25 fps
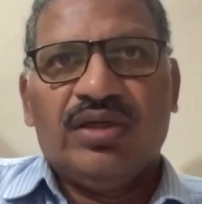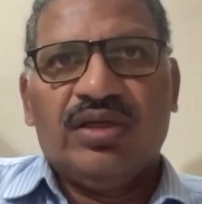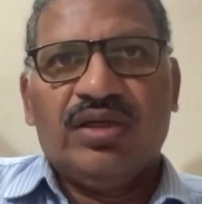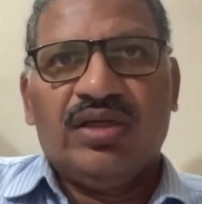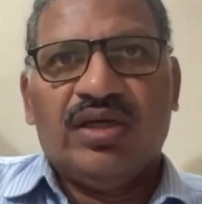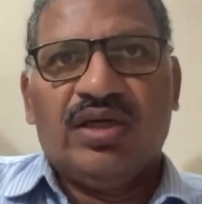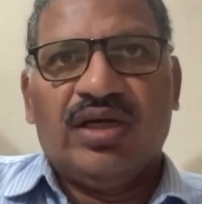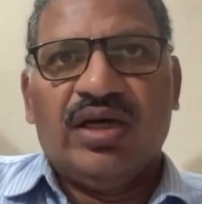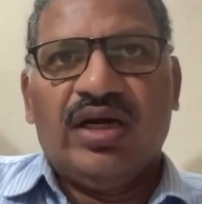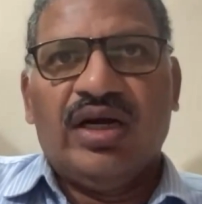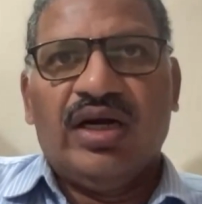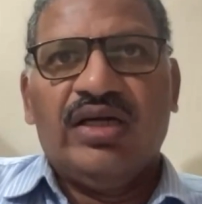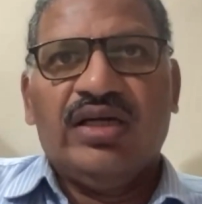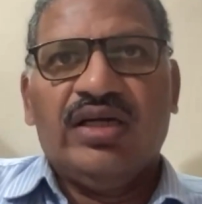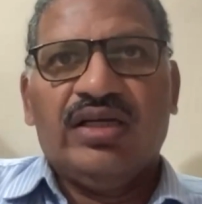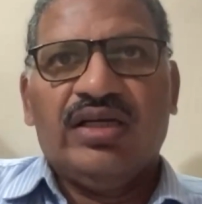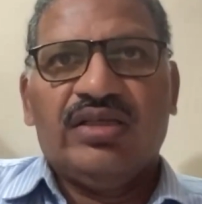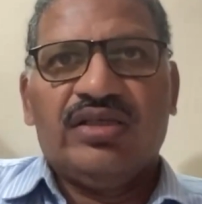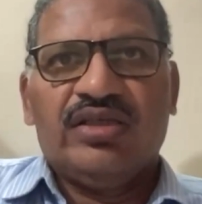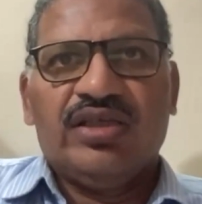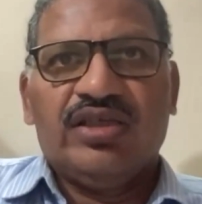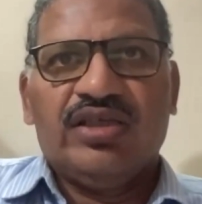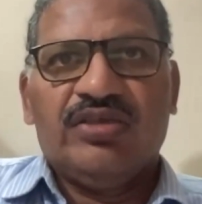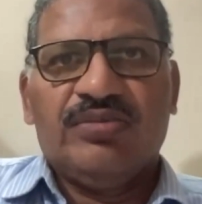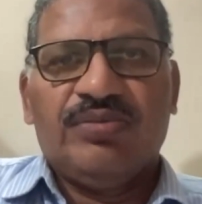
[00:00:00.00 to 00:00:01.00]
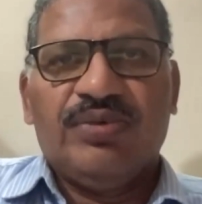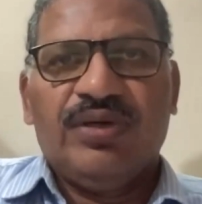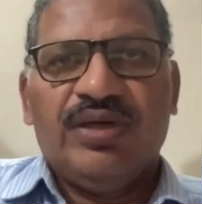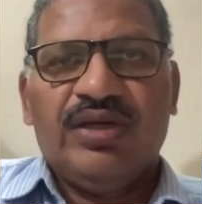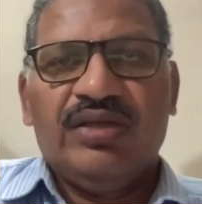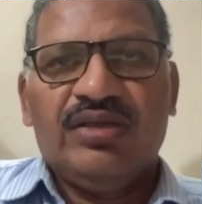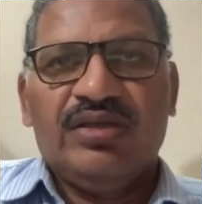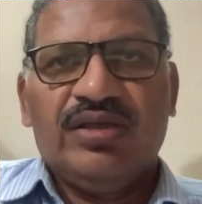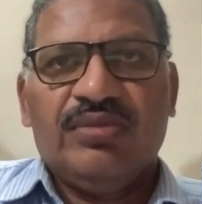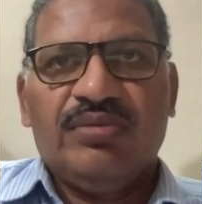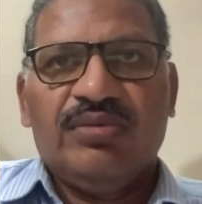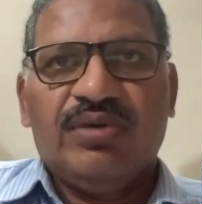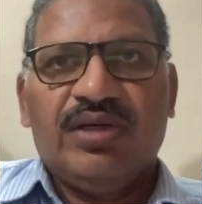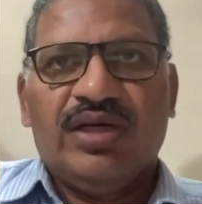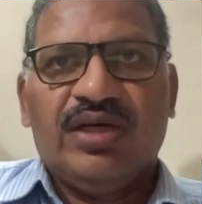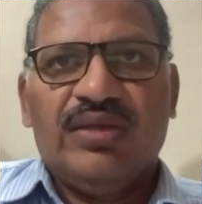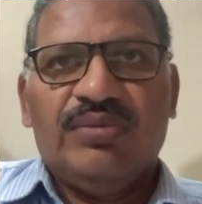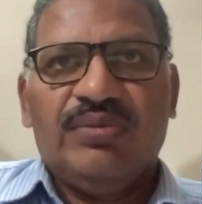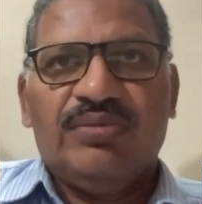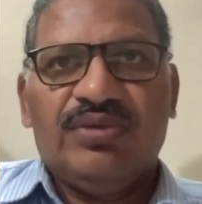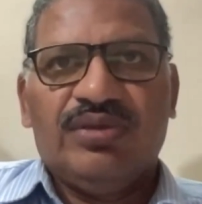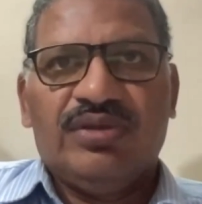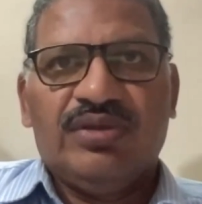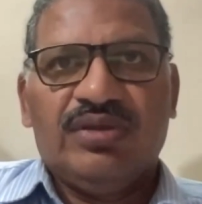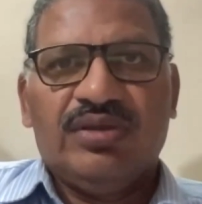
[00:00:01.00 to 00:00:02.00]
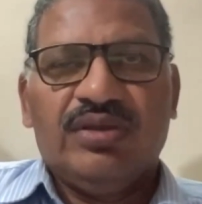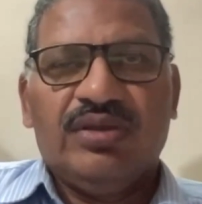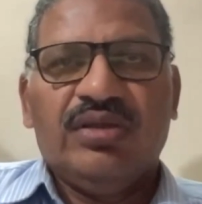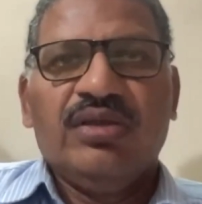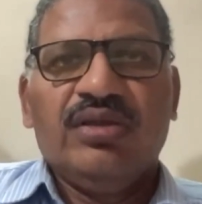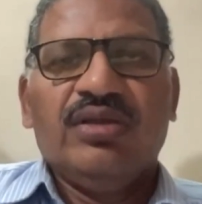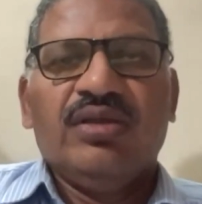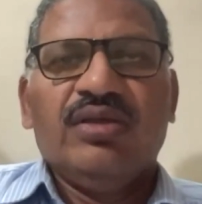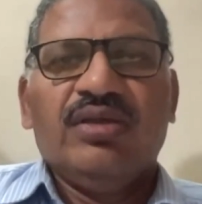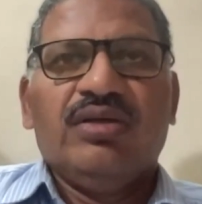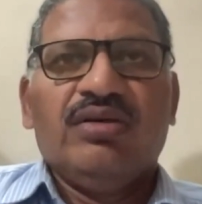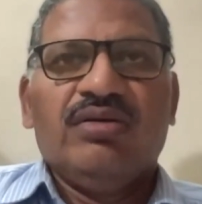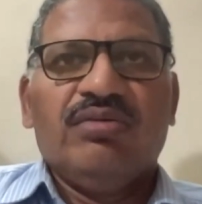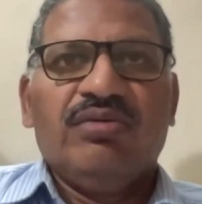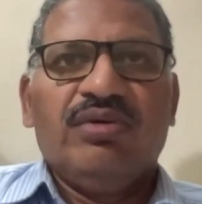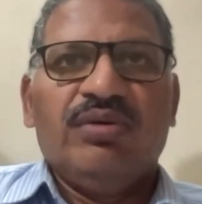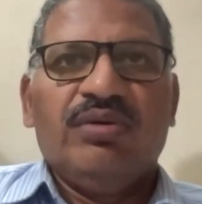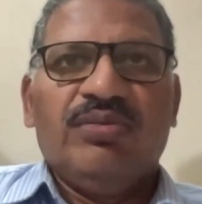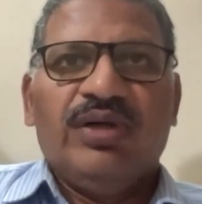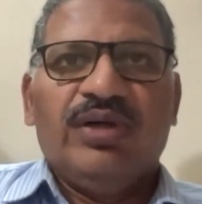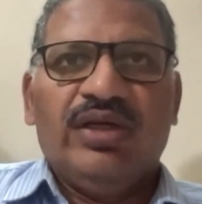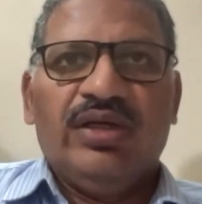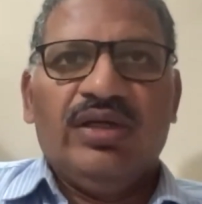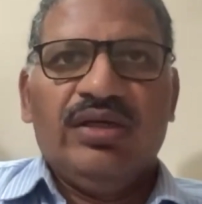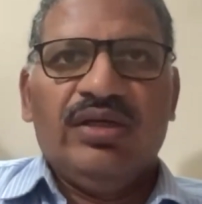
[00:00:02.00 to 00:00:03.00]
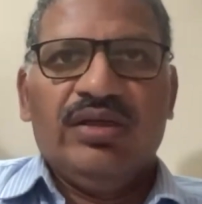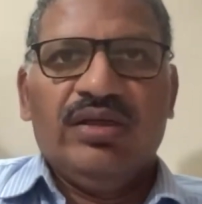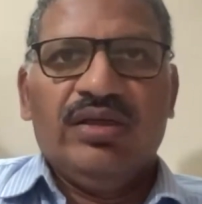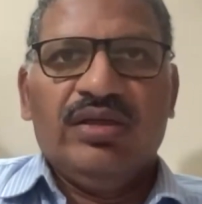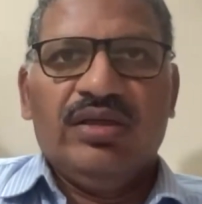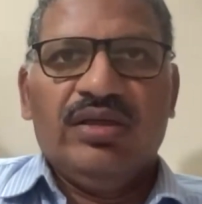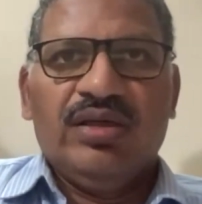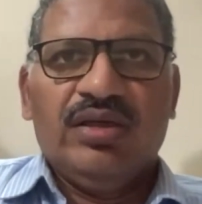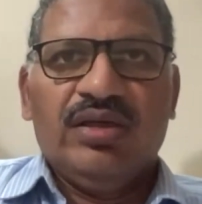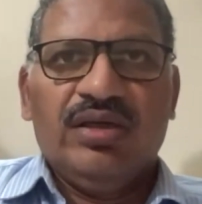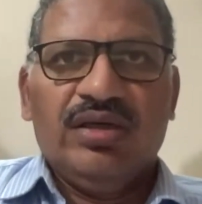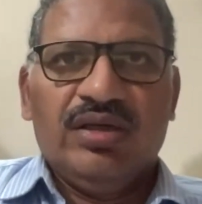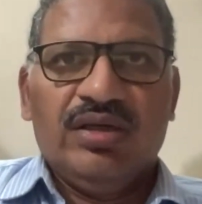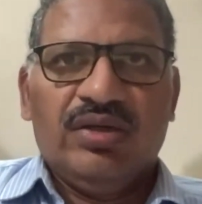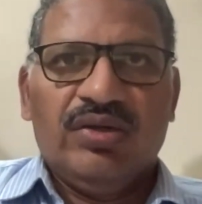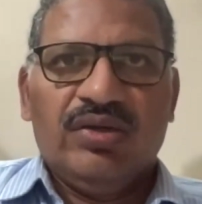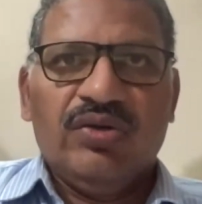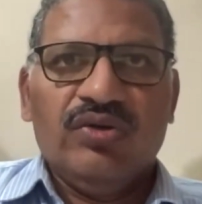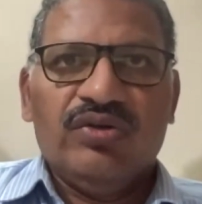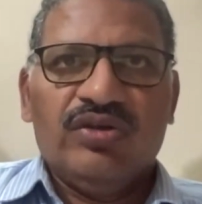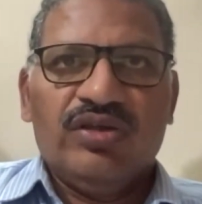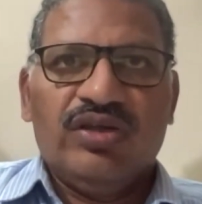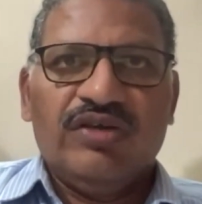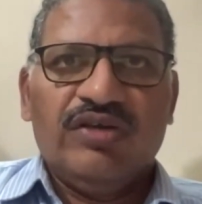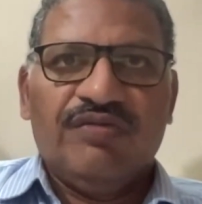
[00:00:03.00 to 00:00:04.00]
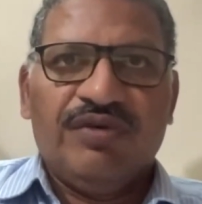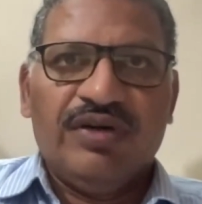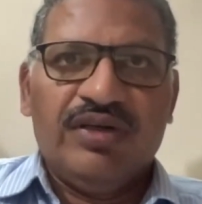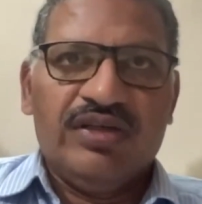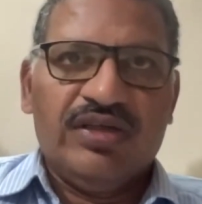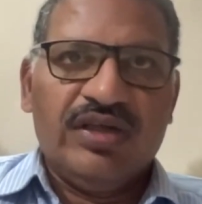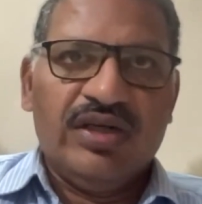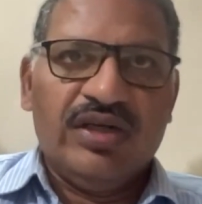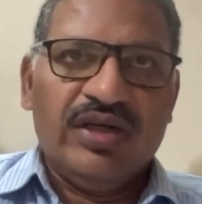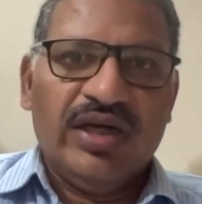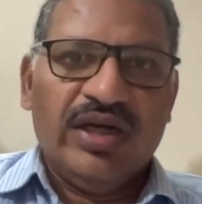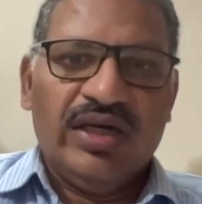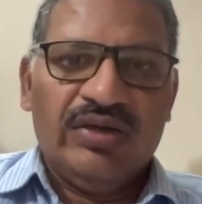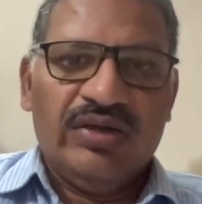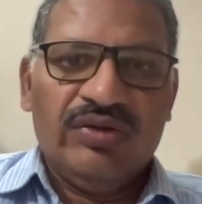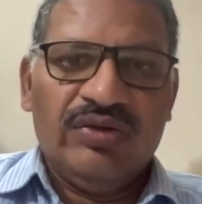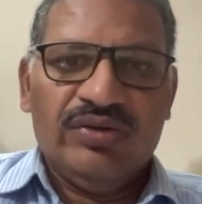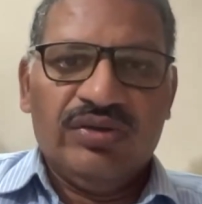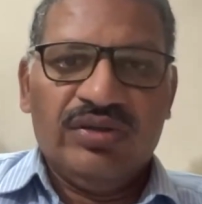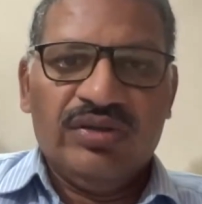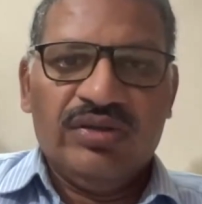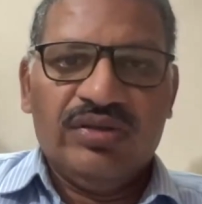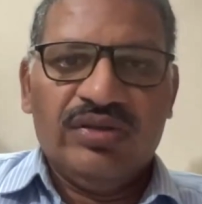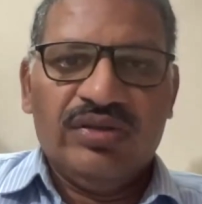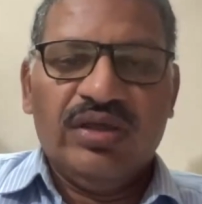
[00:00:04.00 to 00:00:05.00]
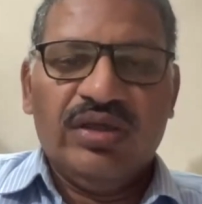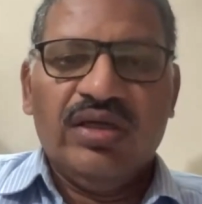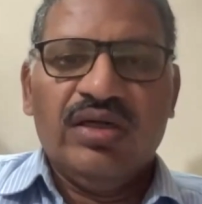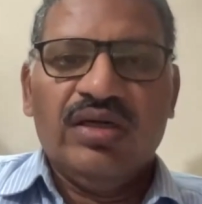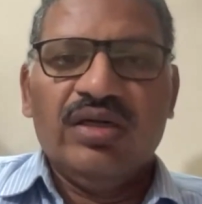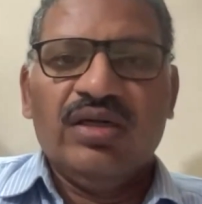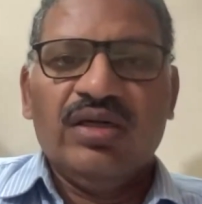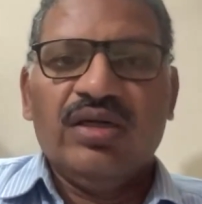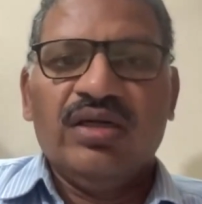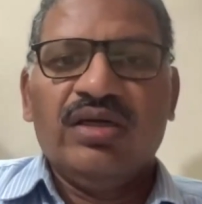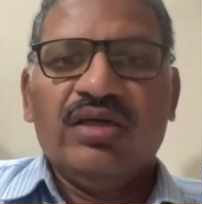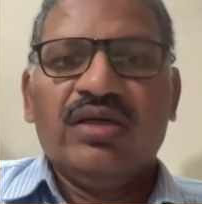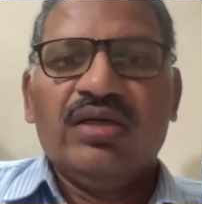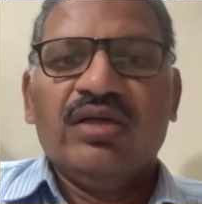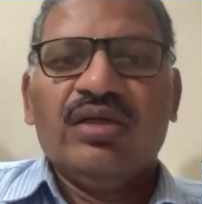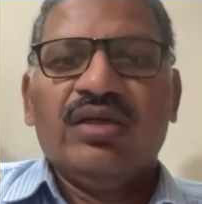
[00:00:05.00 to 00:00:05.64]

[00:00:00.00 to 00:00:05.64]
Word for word: and the cardiac chest pain sometimes uh, will be uh, close differential diagnosis and uh,